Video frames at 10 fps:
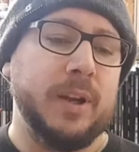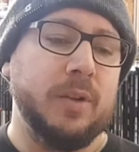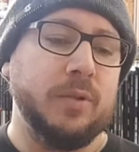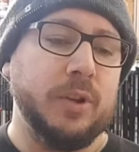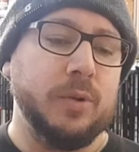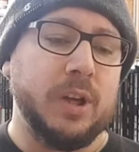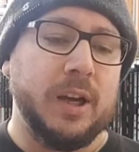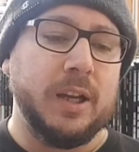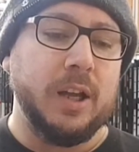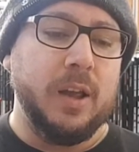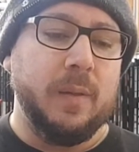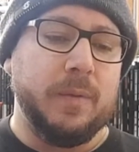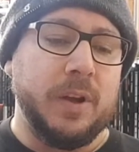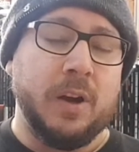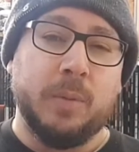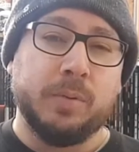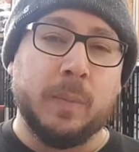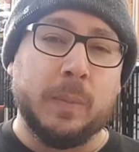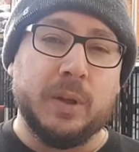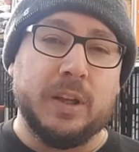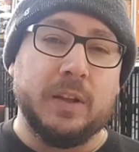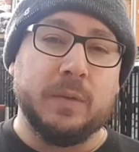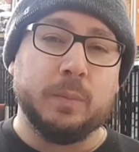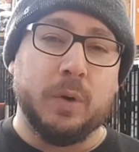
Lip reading: but here in the UK, they are probably